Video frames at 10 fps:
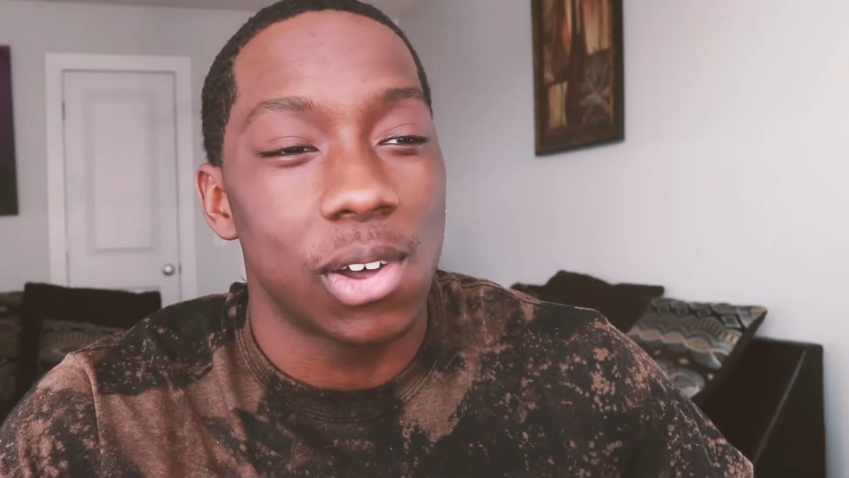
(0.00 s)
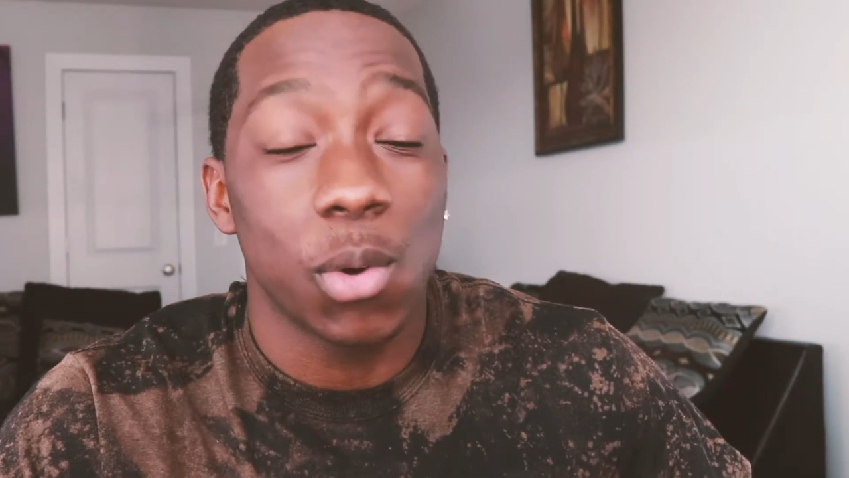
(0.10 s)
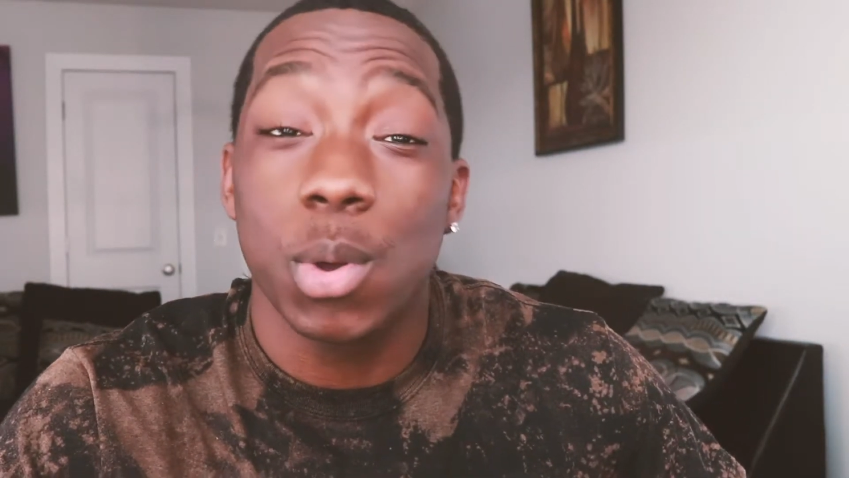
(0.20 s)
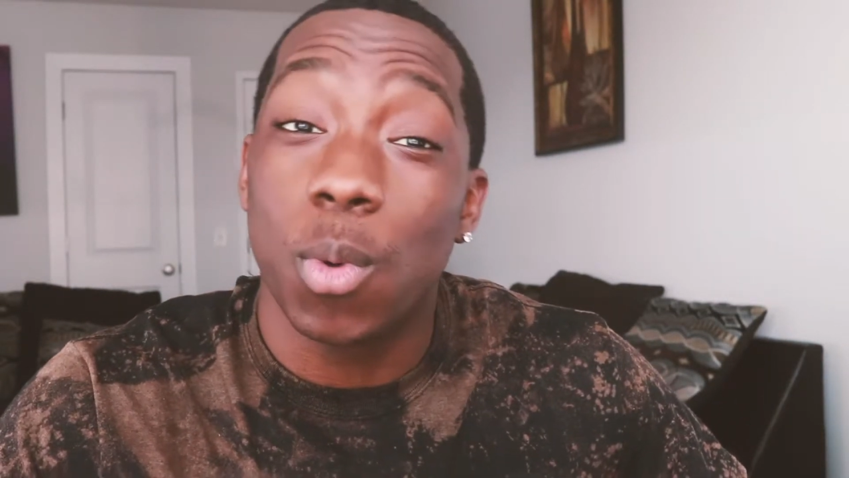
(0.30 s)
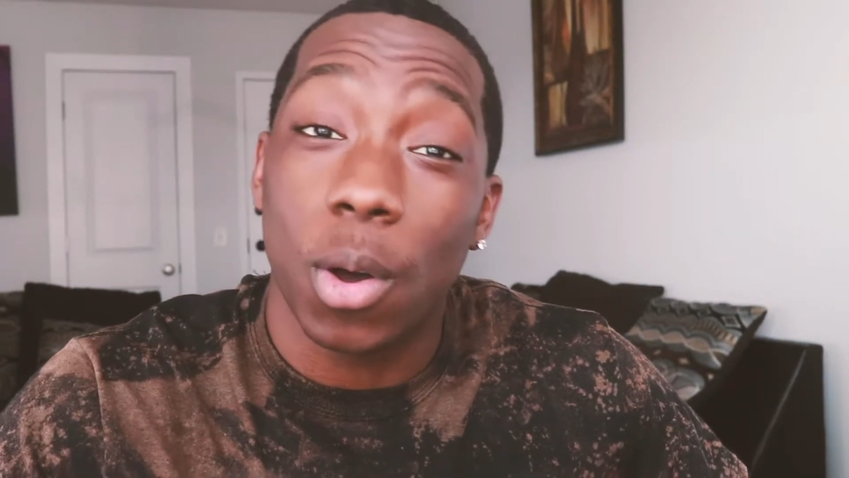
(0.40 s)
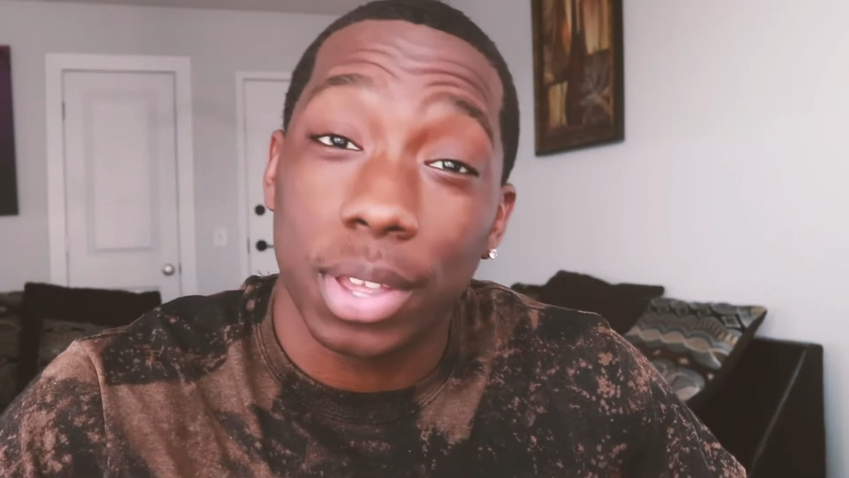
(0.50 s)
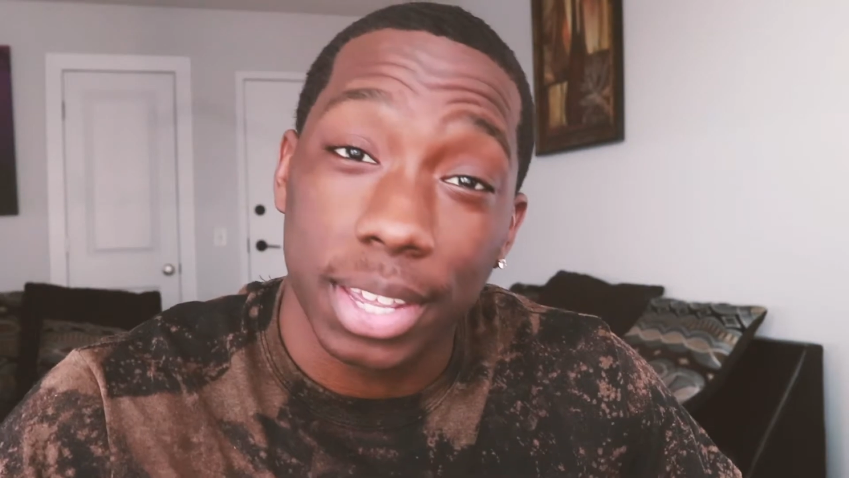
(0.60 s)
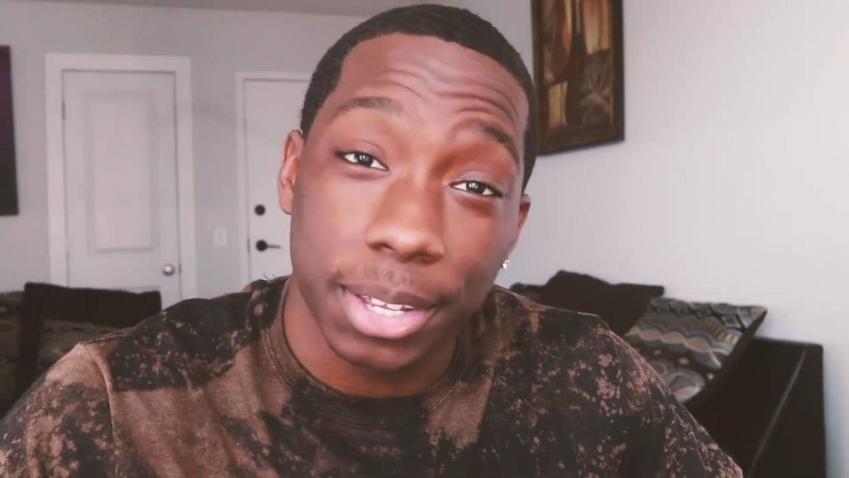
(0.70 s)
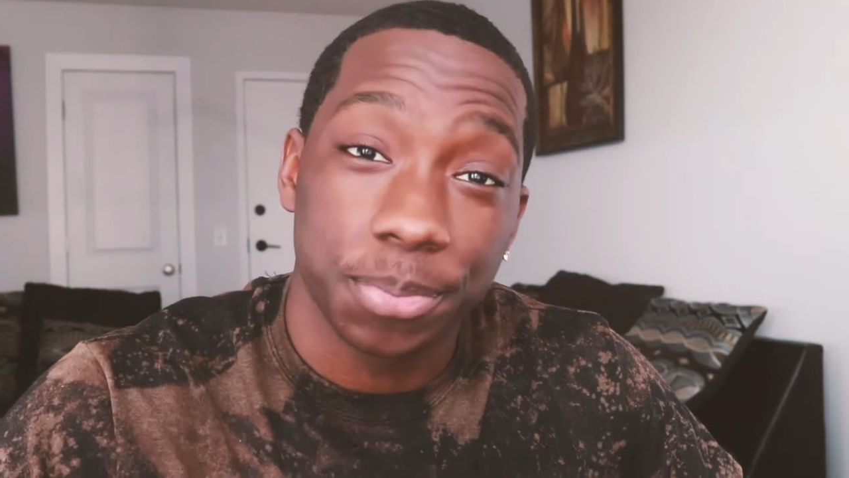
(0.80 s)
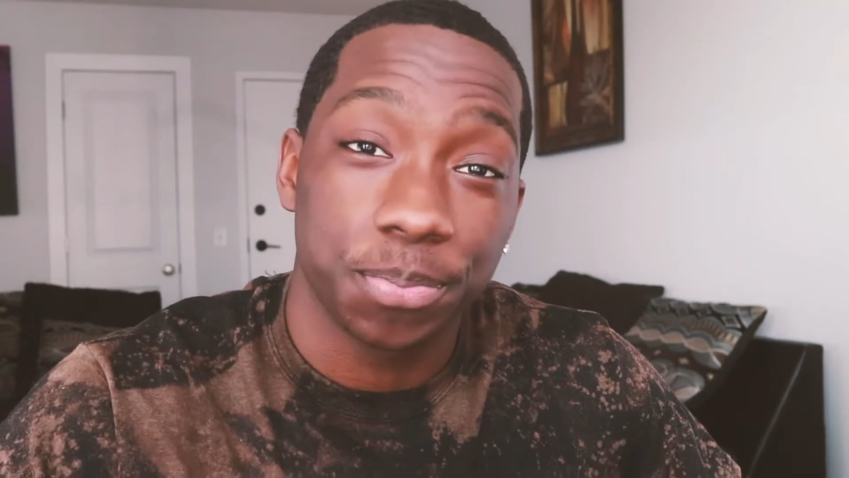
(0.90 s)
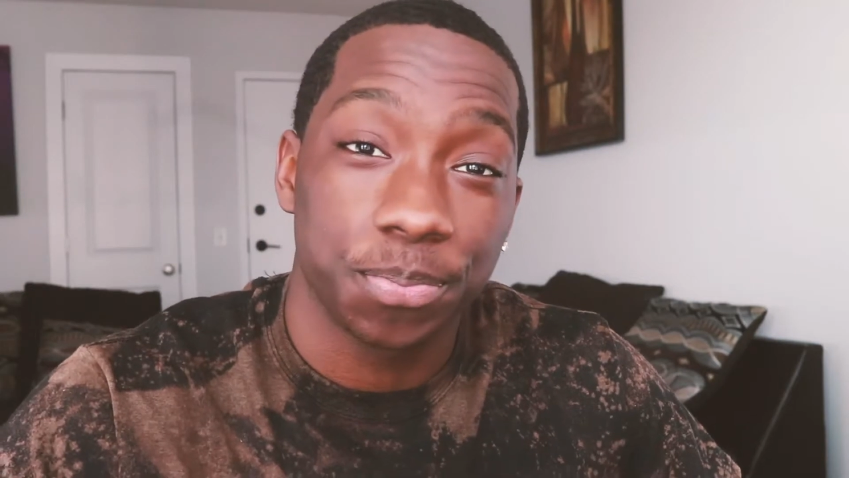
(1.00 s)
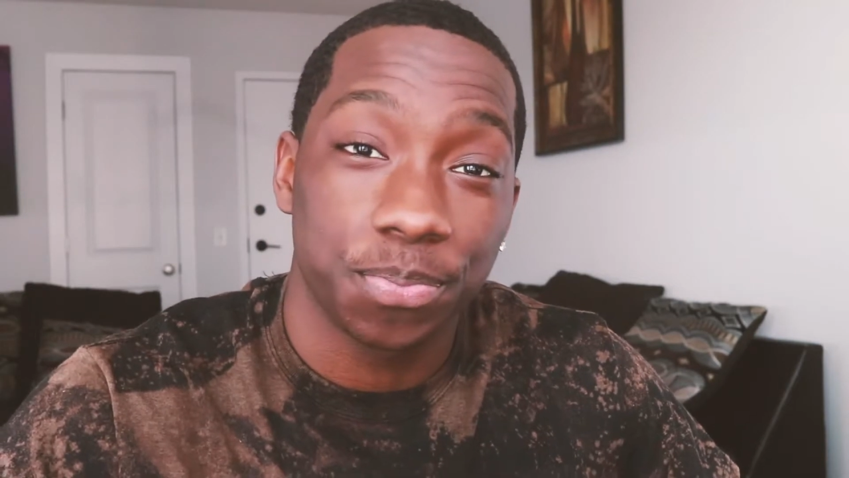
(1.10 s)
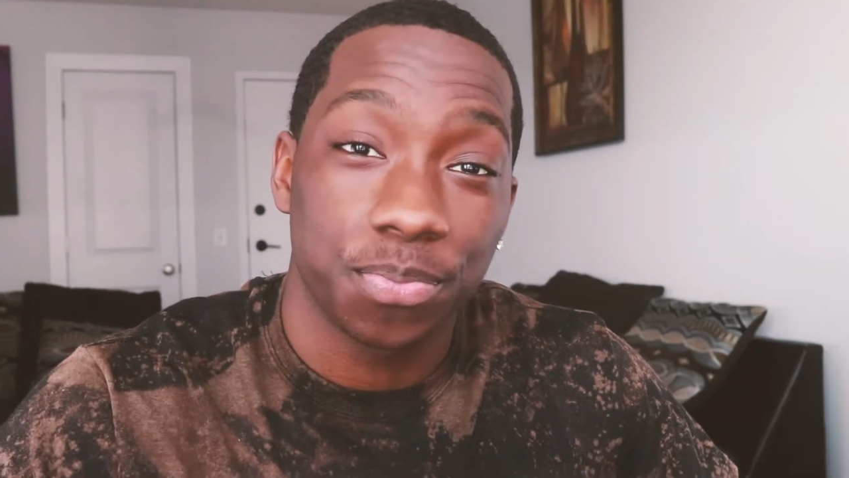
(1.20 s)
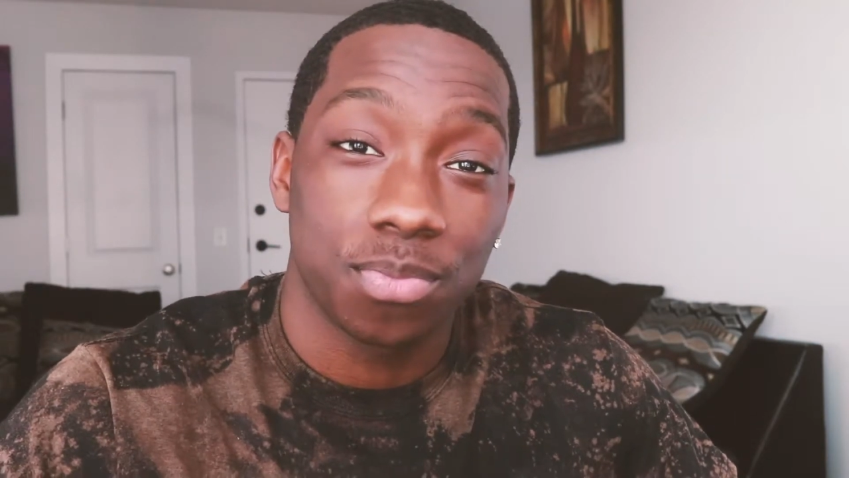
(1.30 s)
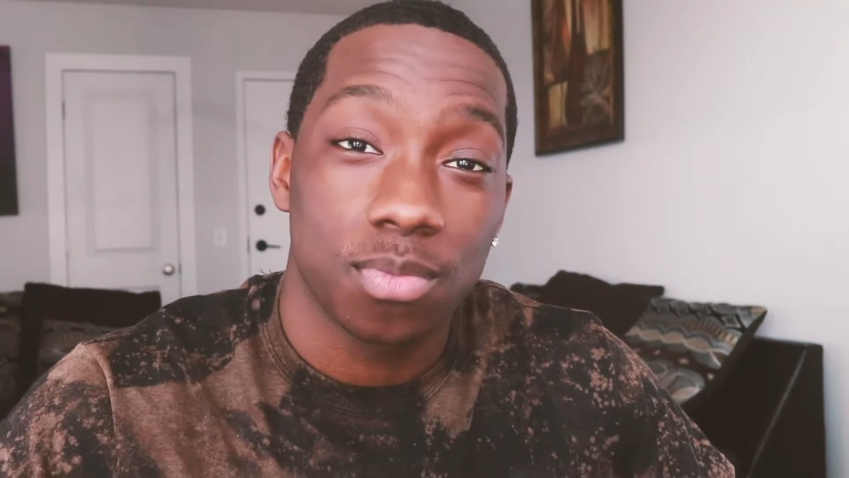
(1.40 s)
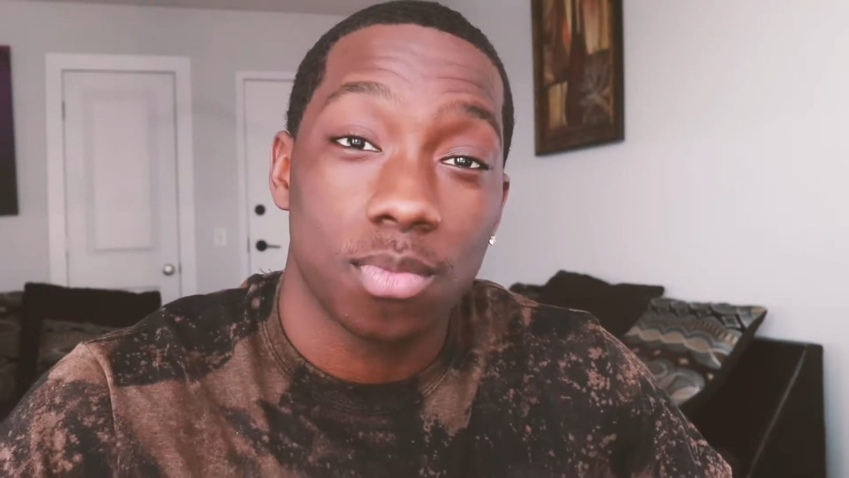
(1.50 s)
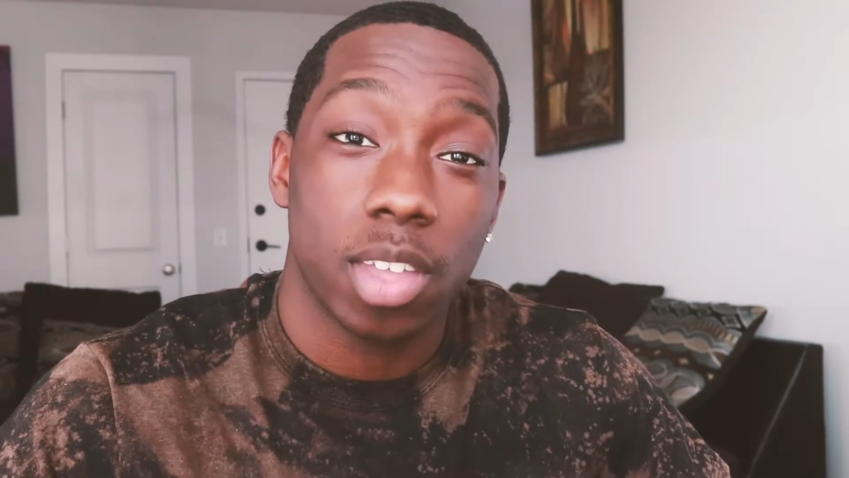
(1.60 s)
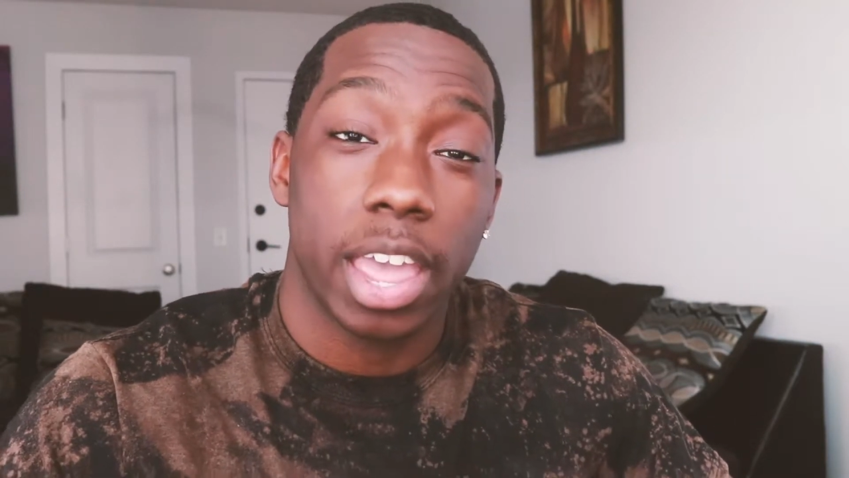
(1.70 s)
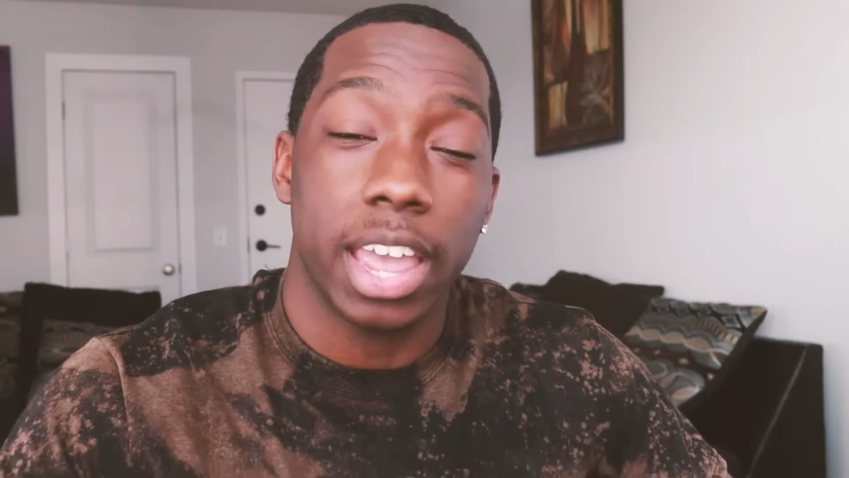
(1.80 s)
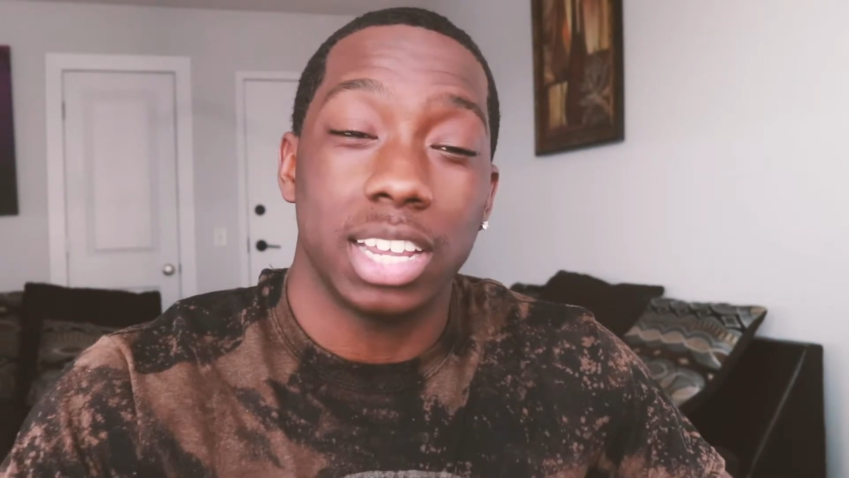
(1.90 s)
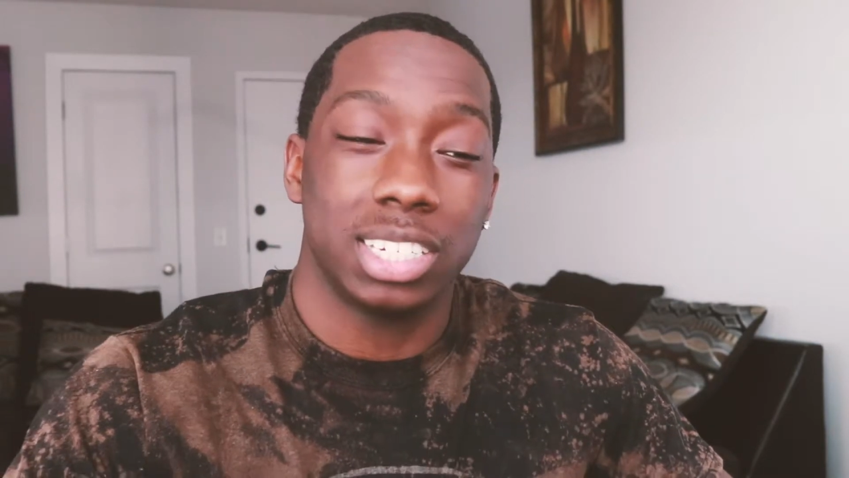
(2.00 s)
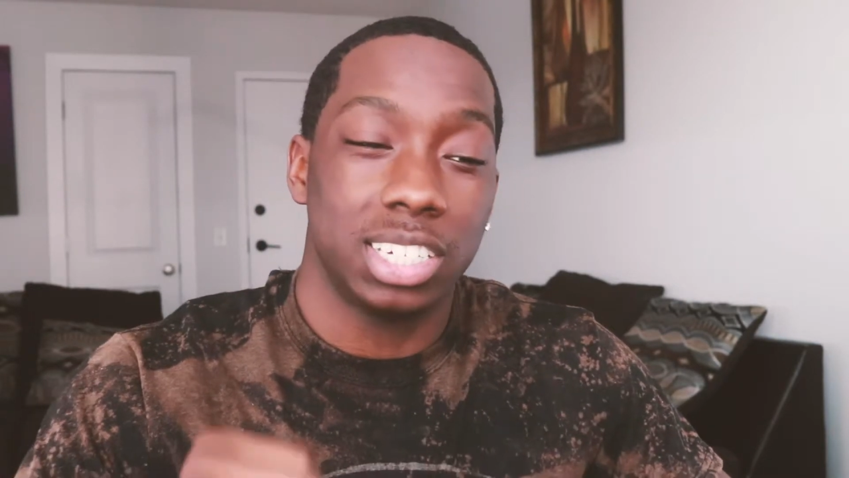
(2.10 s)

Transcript: we walk in, and